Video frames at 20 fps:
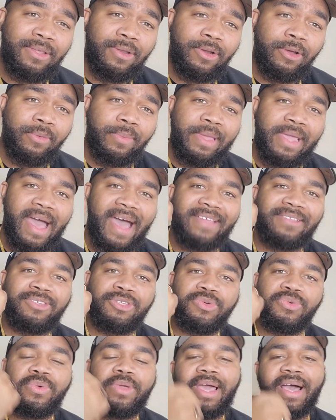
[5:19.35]
You know what I mean? I
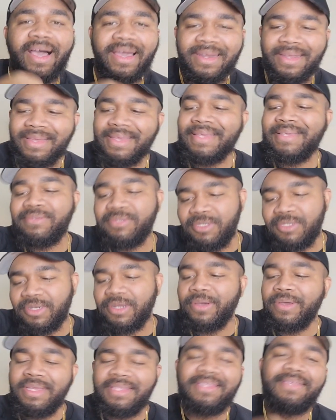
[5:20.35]
do kind of, you
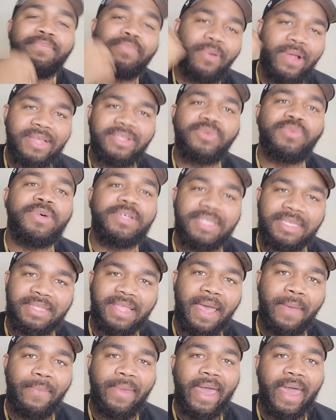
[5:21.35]
know, the price wasn't
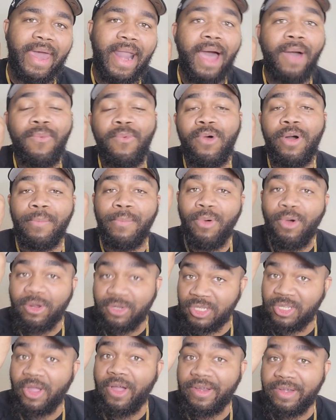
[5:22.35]
that bad. I want more
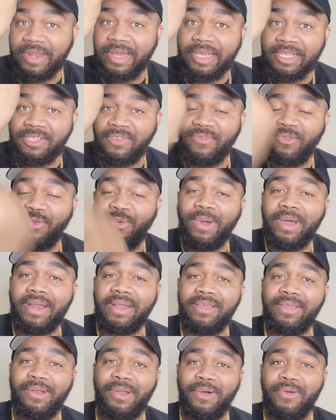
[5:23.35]
Stardust for
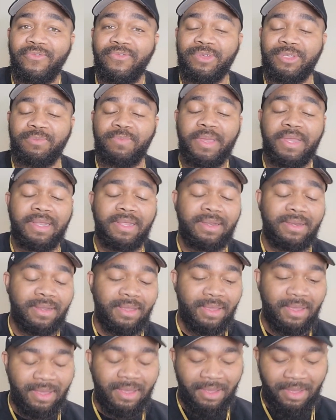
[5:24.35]
what, you know, for
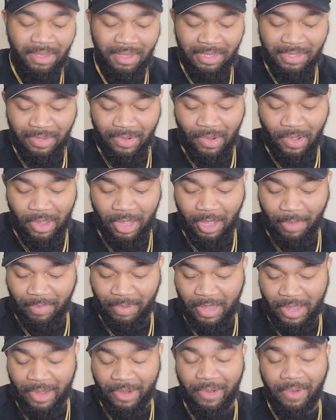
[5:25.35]
spending, you know, a
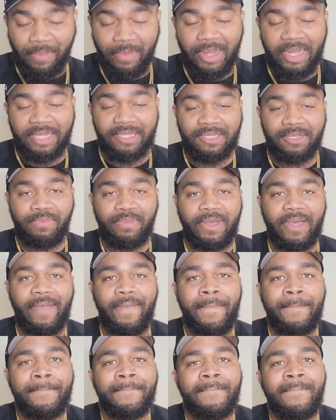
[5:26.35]
couple of $100,
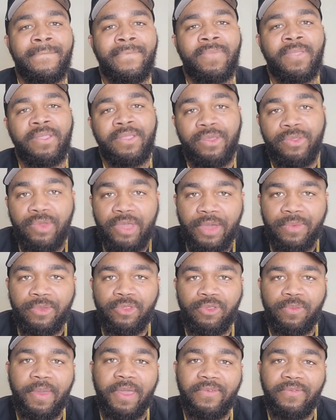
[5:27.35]
but you get
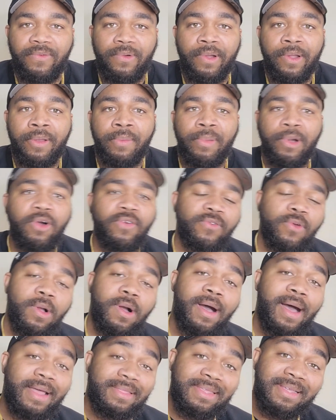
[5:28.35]
what you pay for. But
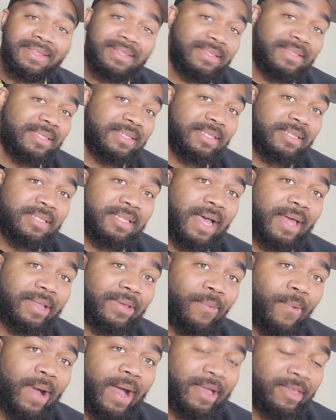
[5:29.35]
overall, I think this is a
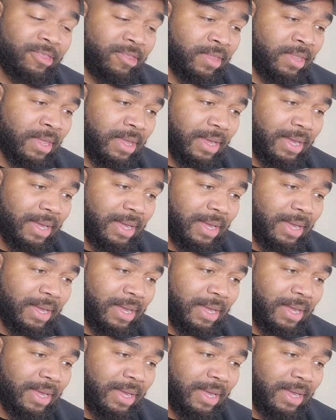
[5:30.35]
solid watch.